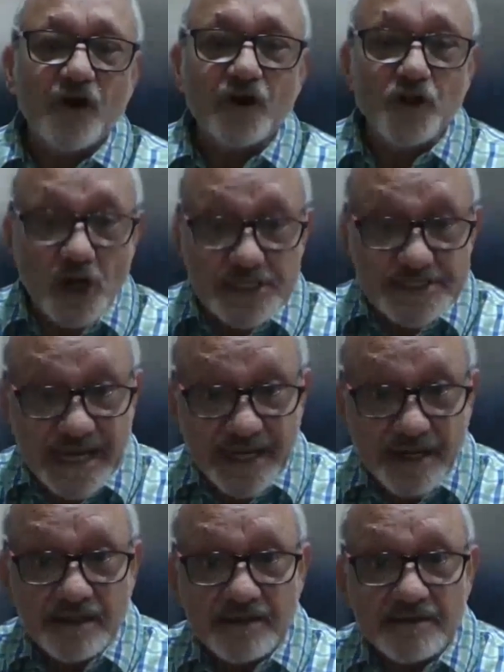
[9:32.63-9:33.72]
For your
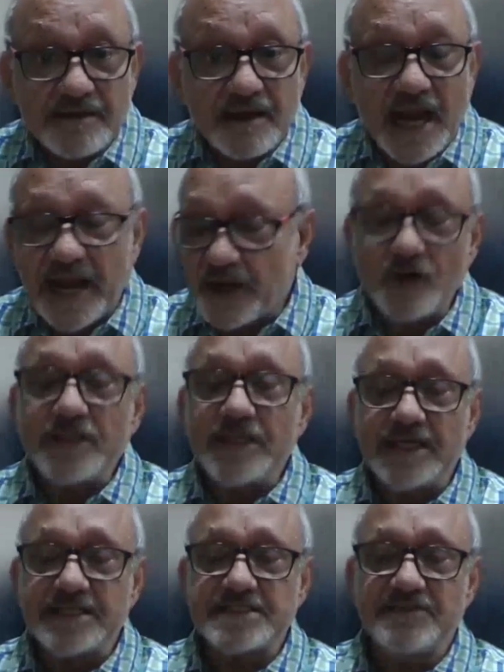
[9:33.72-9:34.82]
child, I don't
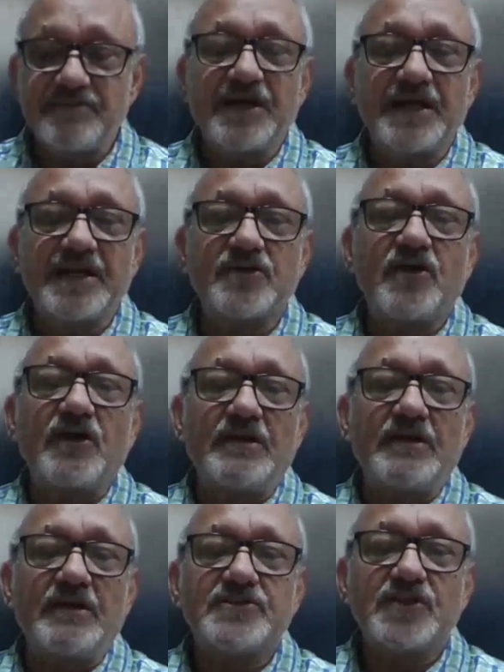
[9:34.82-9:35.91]
think it is difficult at all.
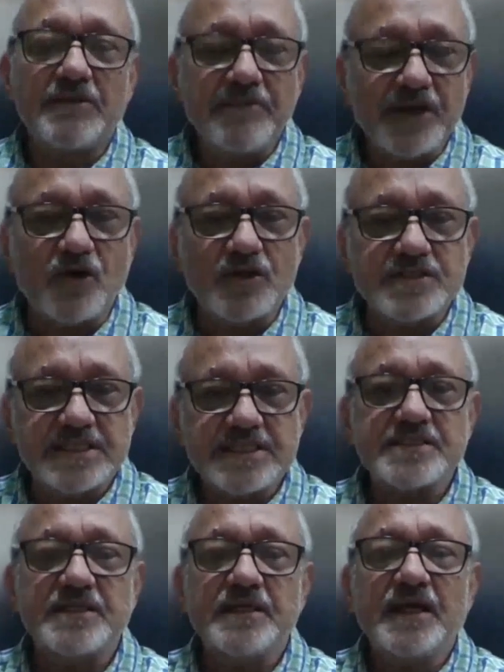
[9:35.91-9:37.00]
So let me close
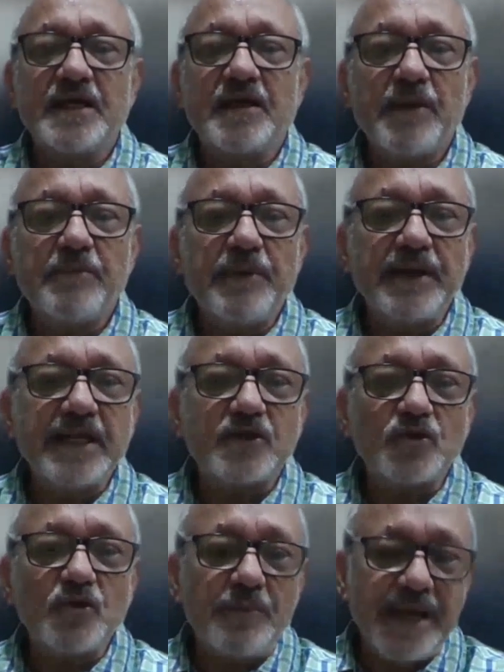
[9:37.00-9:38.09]
this by
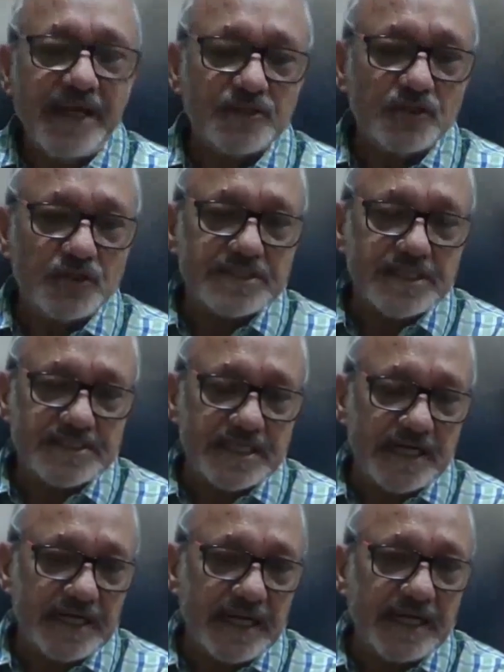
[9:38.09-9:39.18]
bringing two main issues,
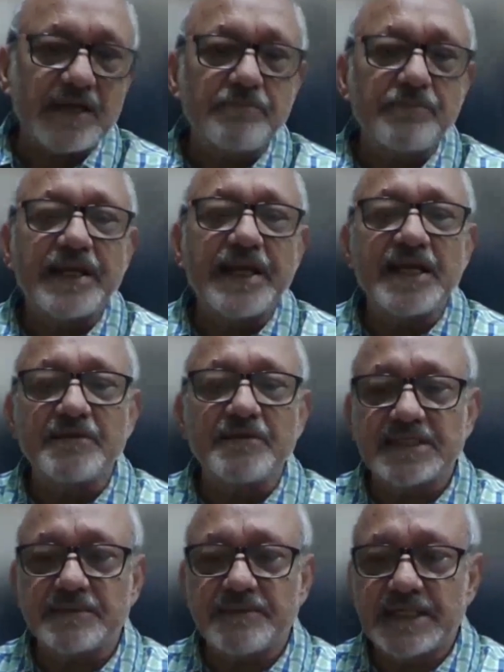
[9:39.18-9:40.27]
teacher training and parenting
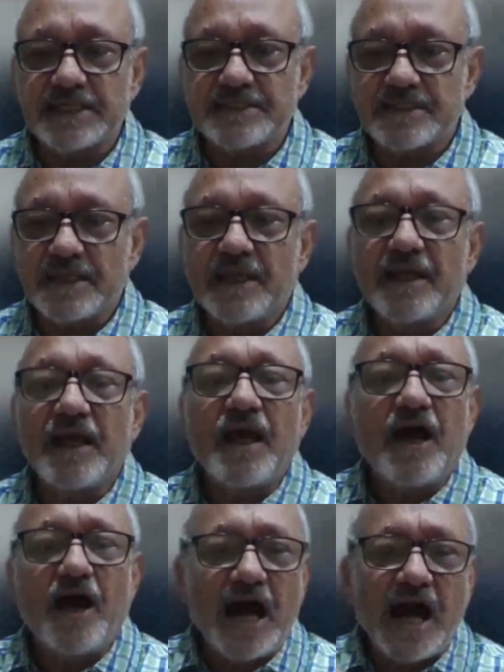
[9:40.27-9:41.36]
mathematics.
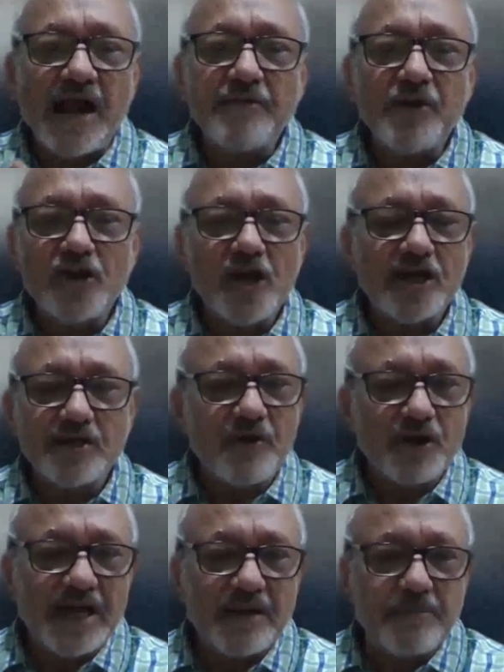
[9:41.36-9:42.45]
I'm not talking
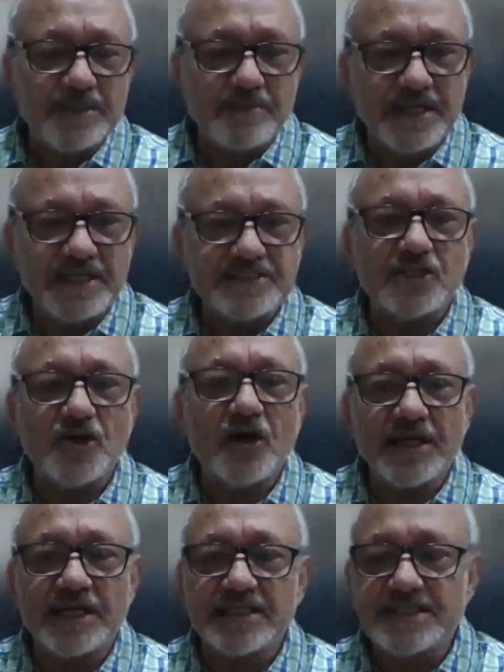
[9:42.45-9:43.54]
about higher mathematics at
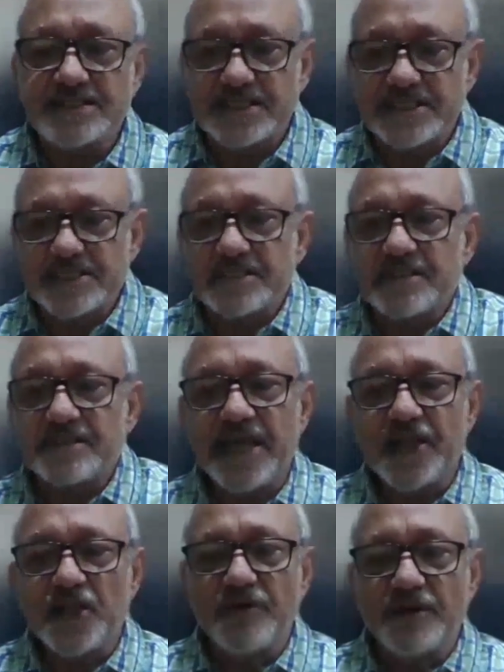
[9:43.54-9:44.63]
all at this stage.
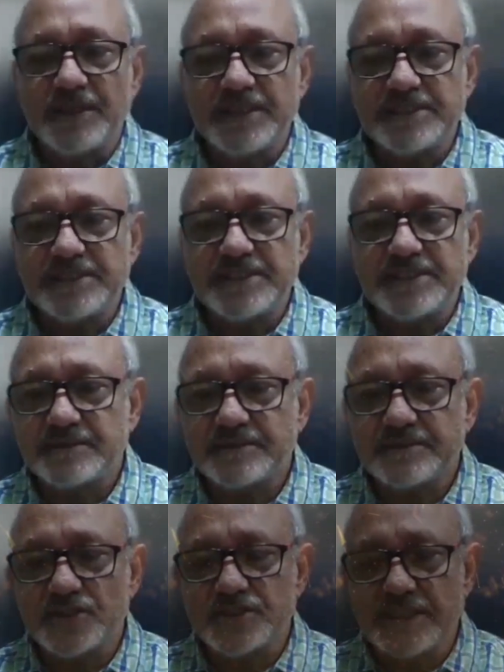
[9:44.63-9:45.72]
Thank you very much.